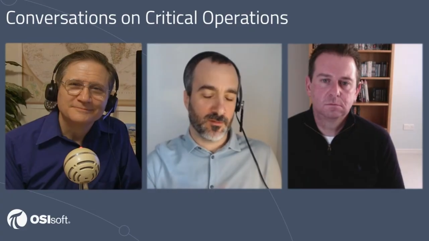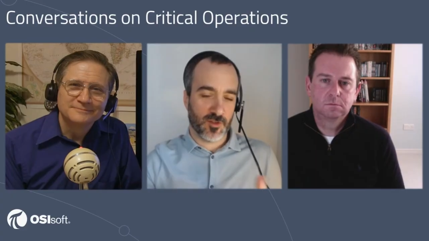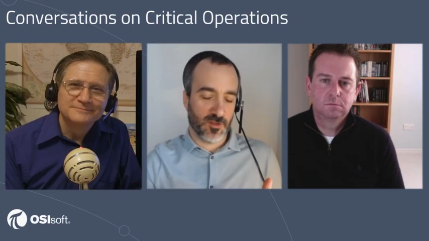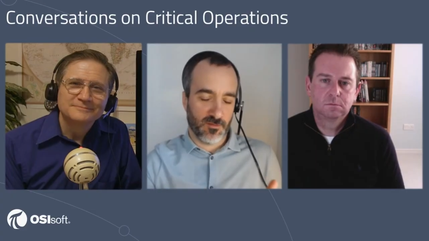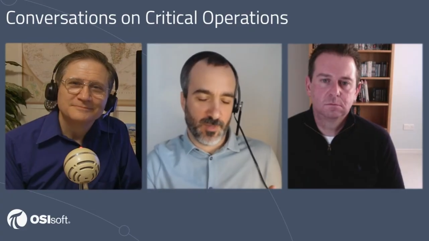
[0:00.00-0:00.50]

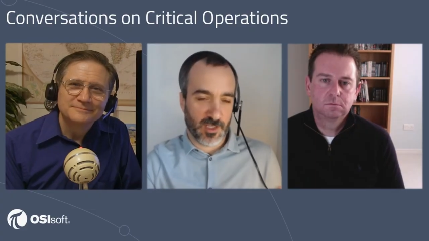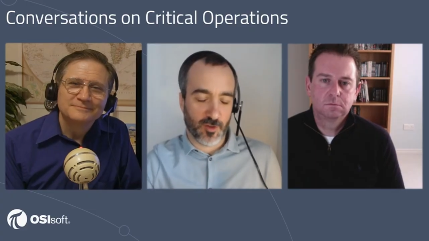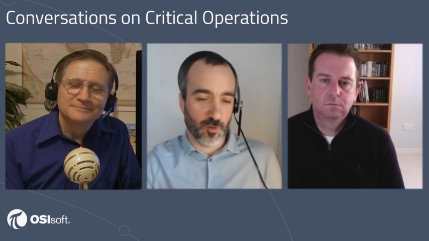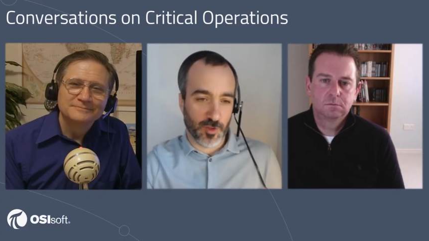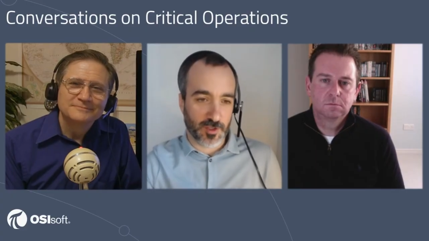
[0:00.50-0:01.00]
Speaker 1: So it
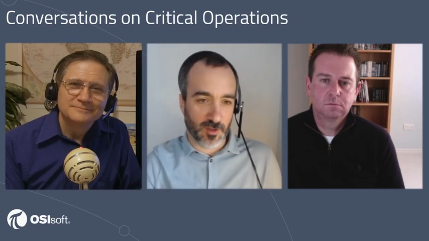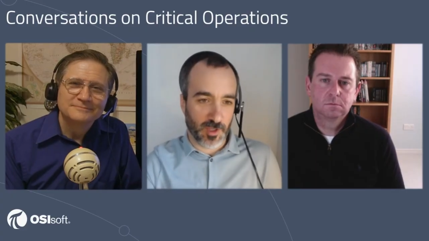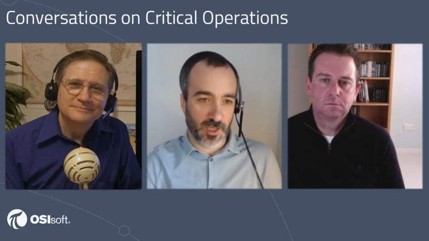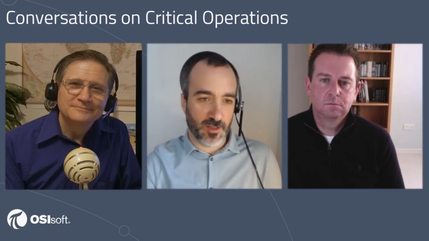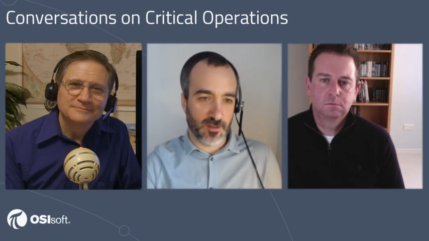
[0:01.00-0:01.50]
basically told us that
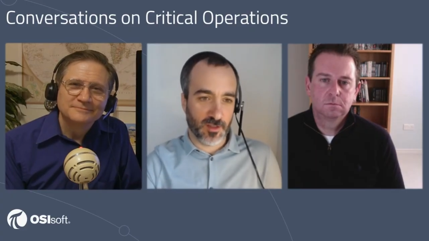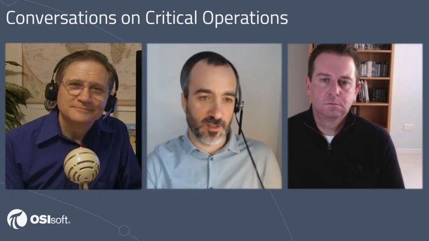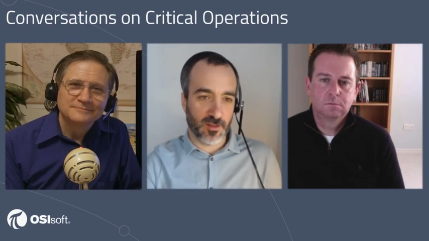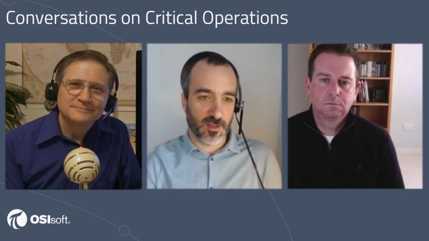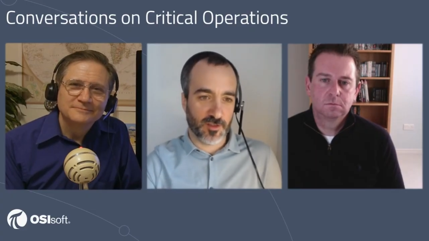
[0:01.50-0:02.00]
the planet
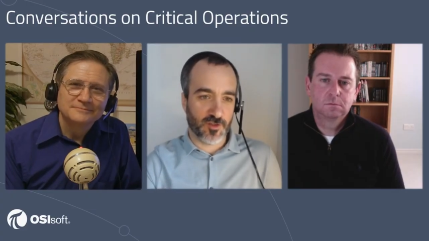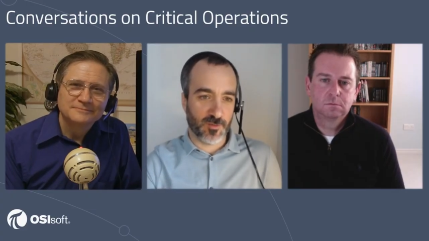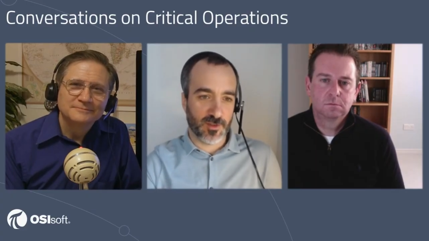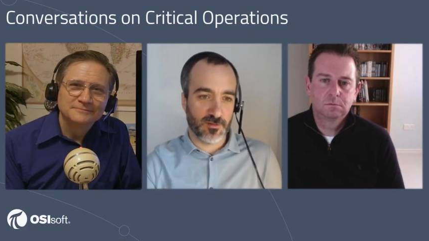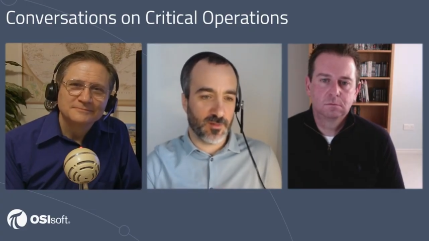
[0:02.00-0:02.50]
had
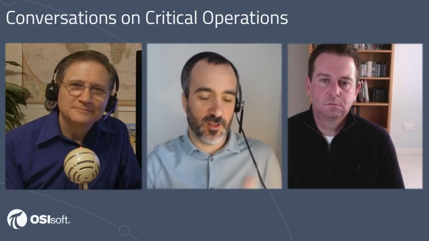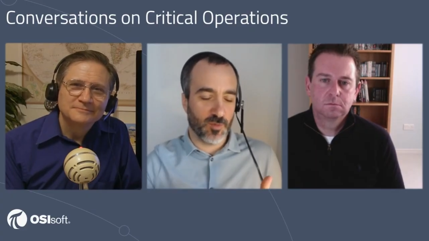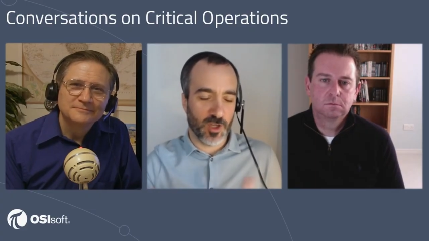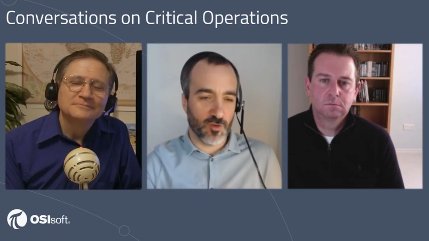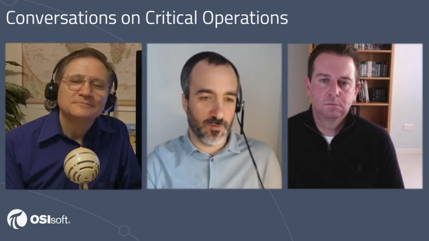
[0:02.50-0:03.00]
tripped. We
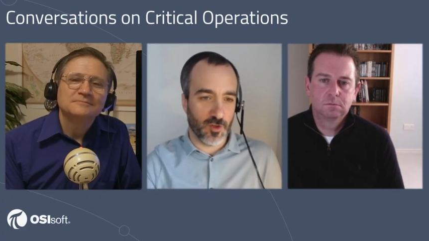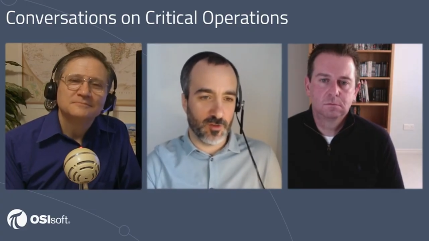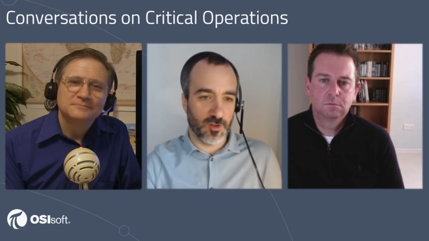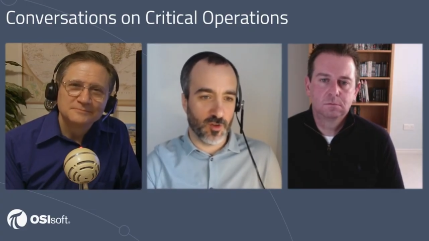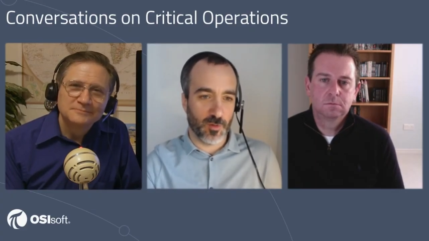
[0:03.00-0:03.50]
had no
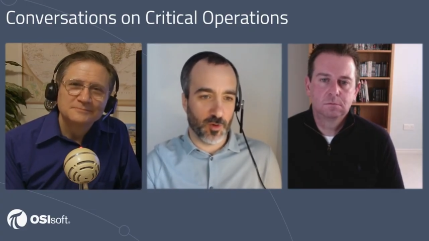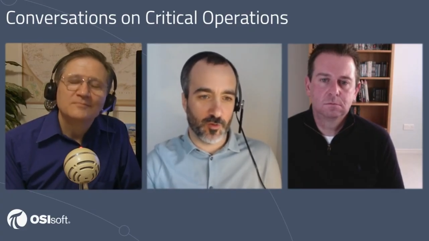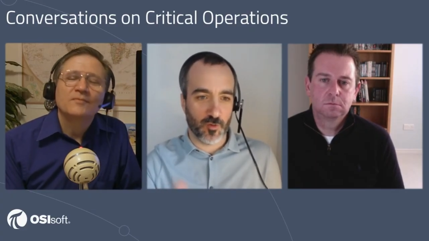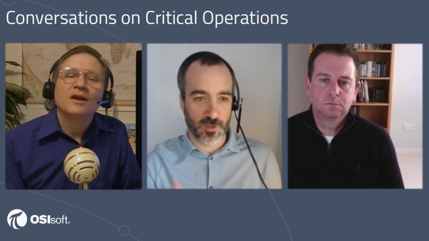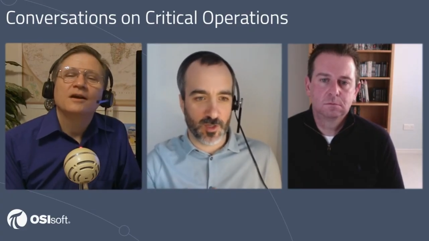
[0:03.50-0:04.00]
view. You know, we were
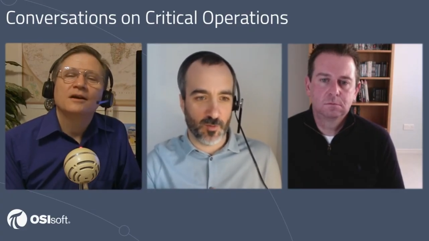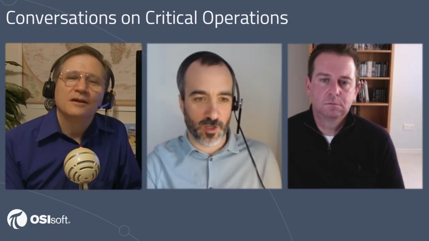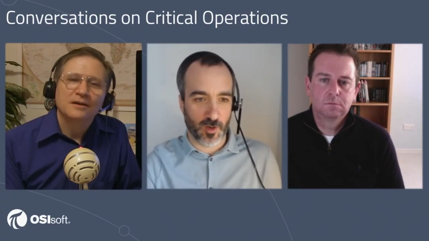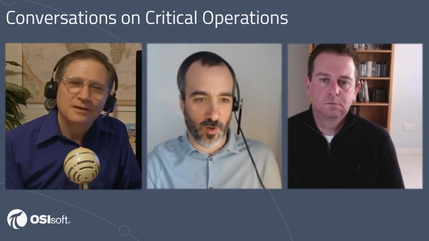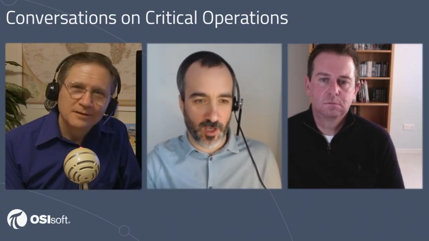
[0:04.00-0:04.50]
all too busy
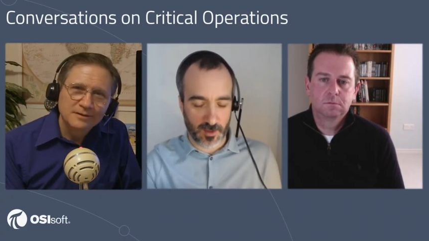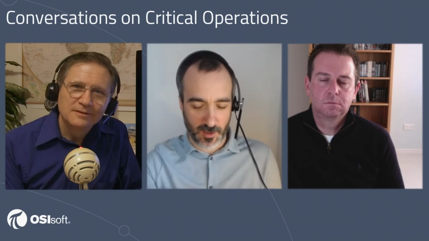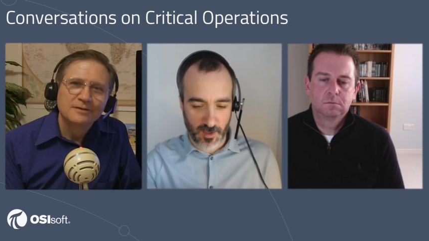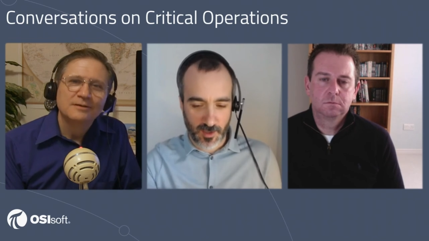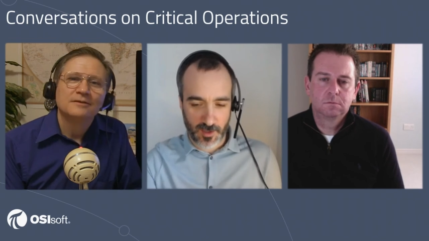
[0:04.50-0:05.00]
working away
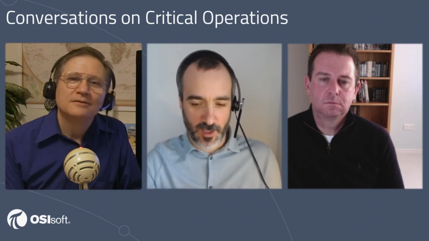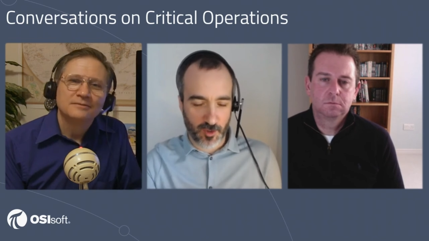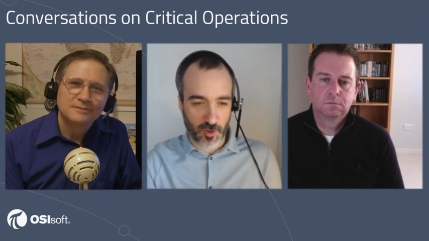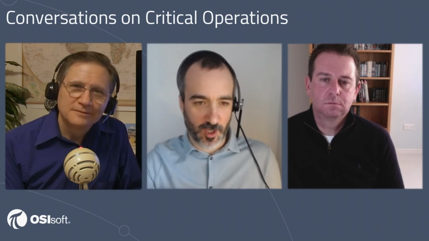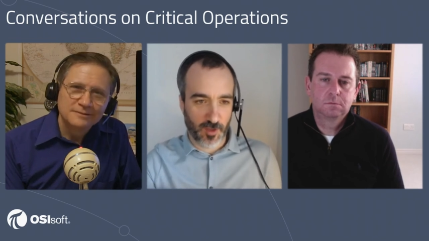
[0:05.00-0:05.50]
and
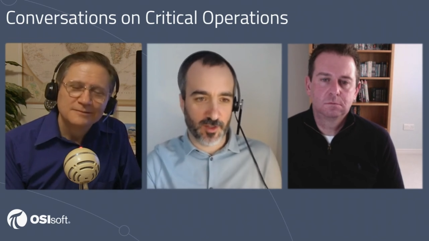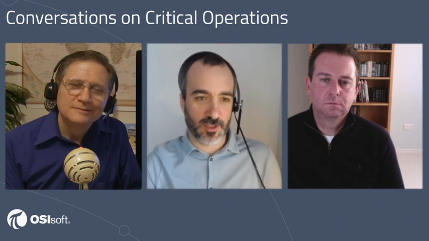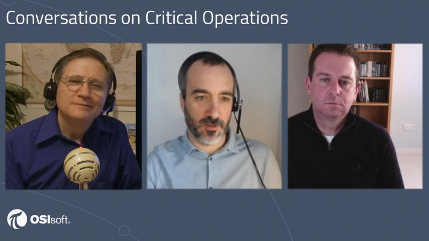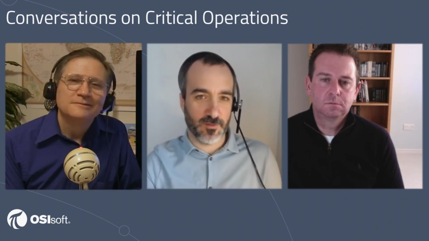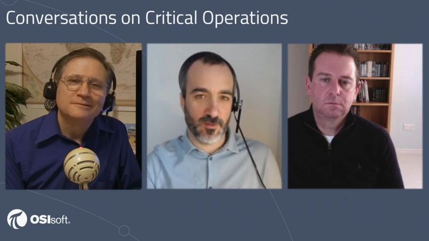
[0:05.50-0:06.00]
looking at other
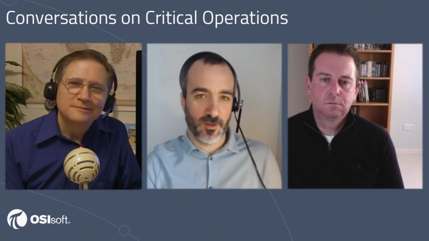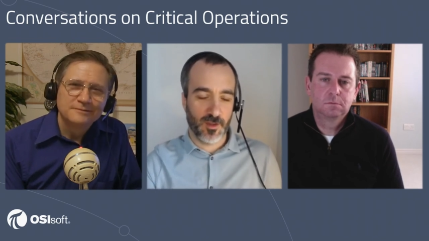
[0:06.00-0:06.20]
stuff.